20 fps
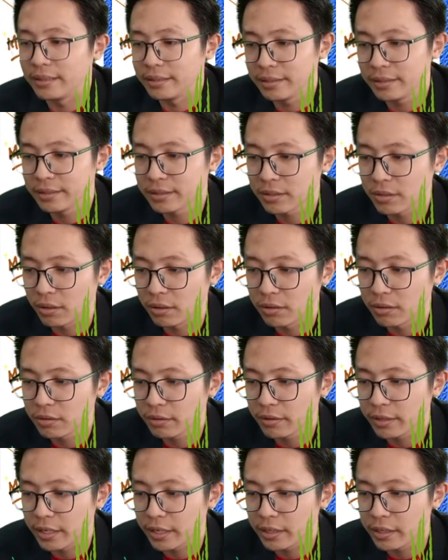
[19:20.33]
This conclude
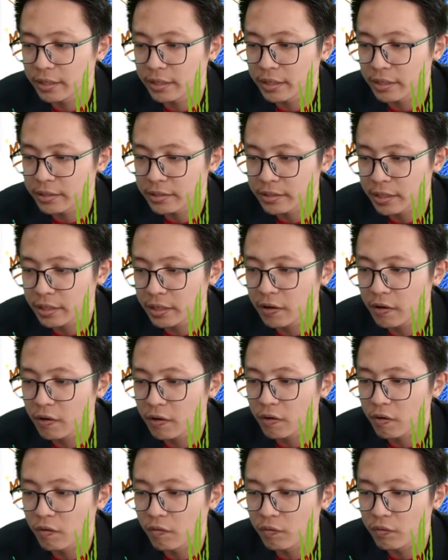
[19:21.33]
that it is a
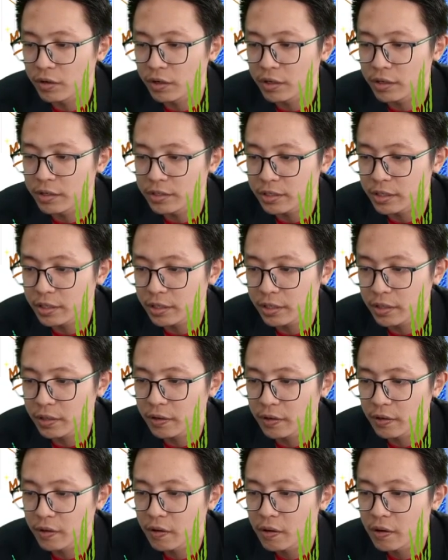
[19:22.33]
converging
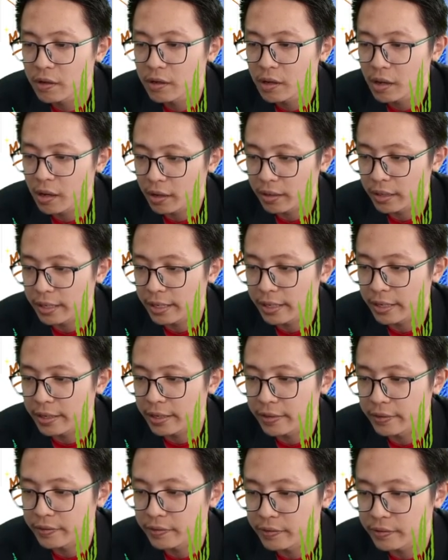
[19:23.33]

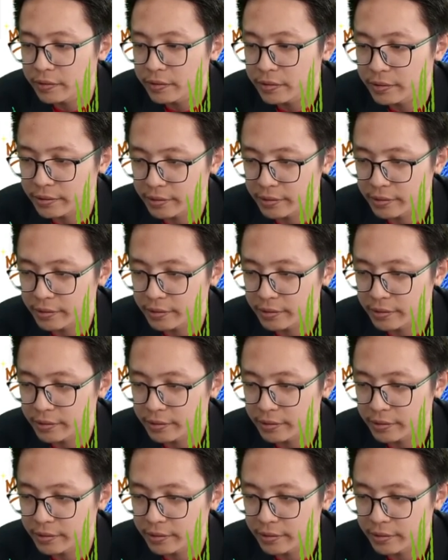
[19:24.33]
lens.